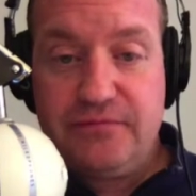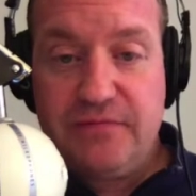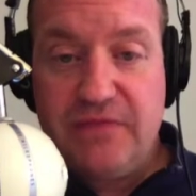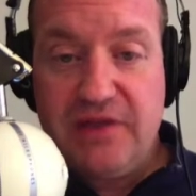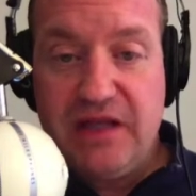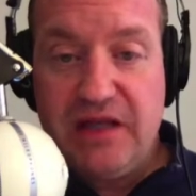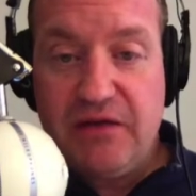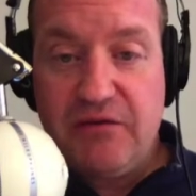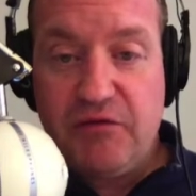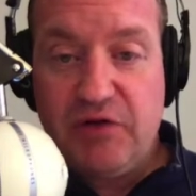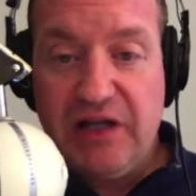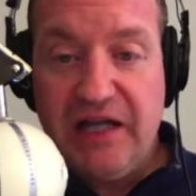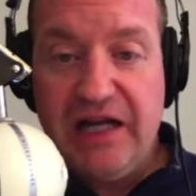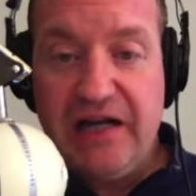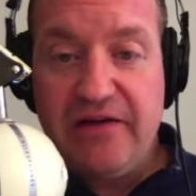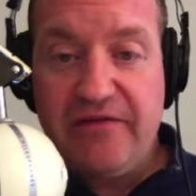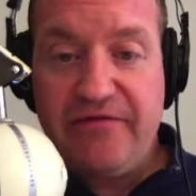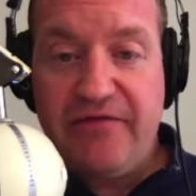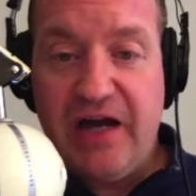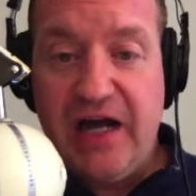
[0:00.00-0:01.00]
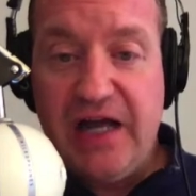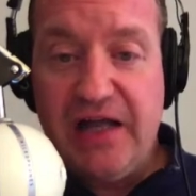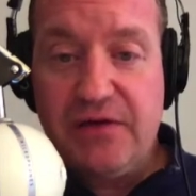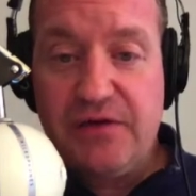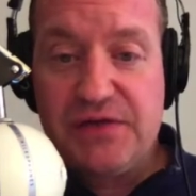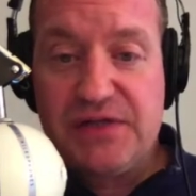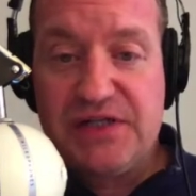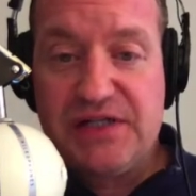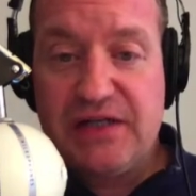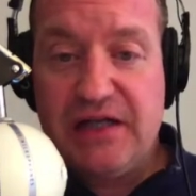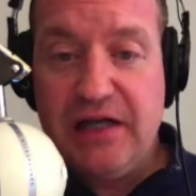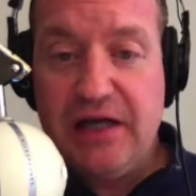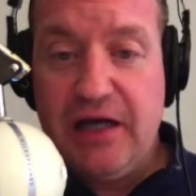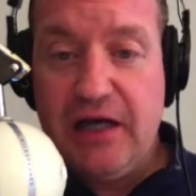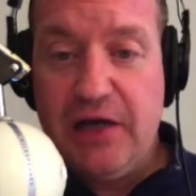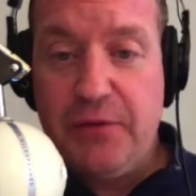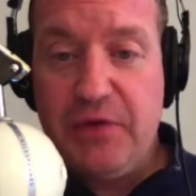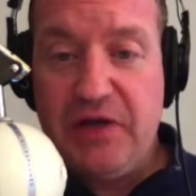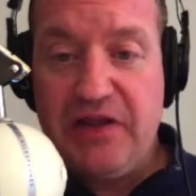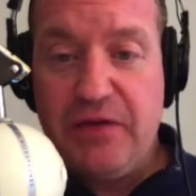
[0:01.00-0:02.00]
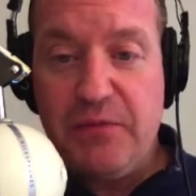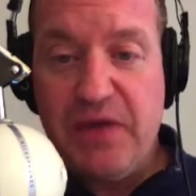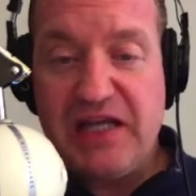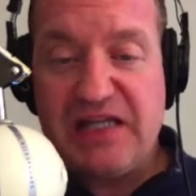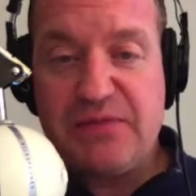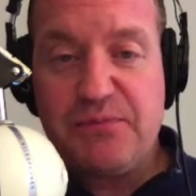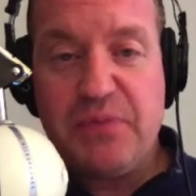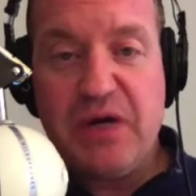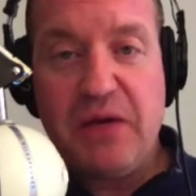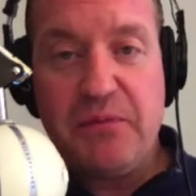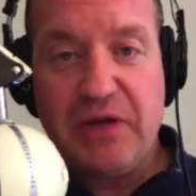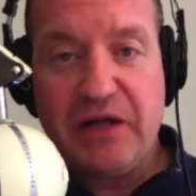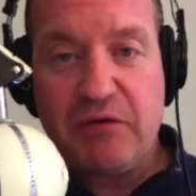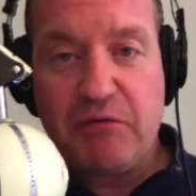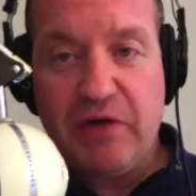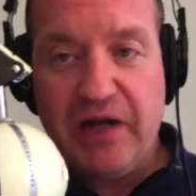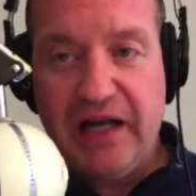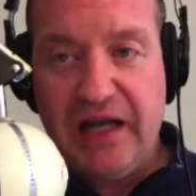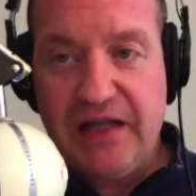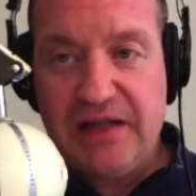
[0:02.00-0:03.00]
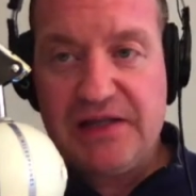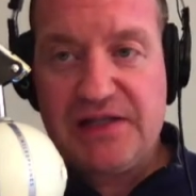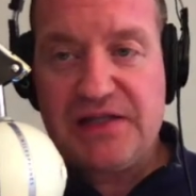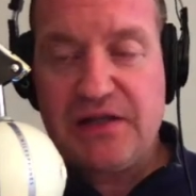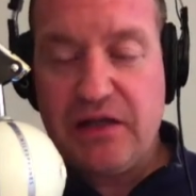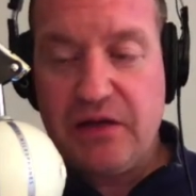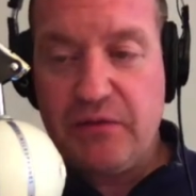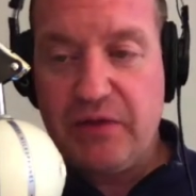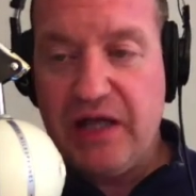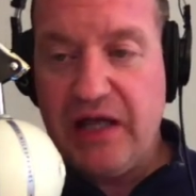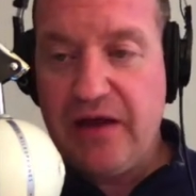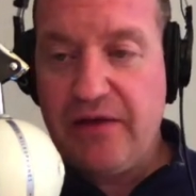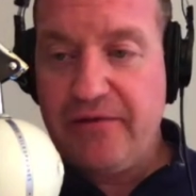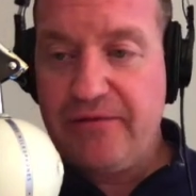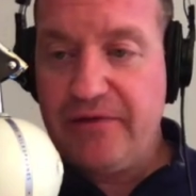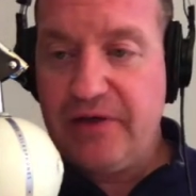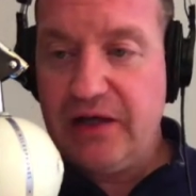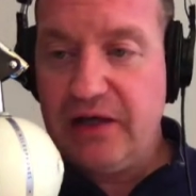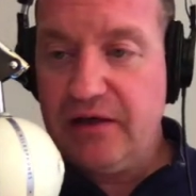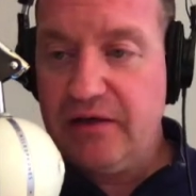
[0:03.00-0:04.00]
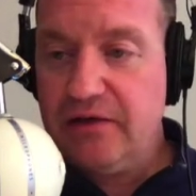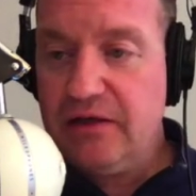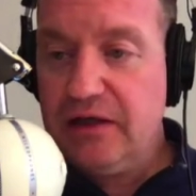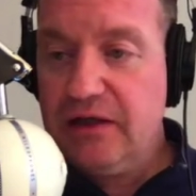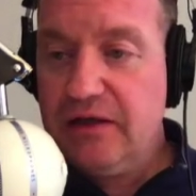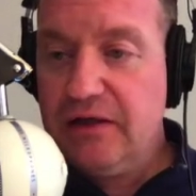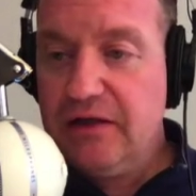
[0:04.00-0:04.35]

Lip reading: related files and then makes them public read so that we have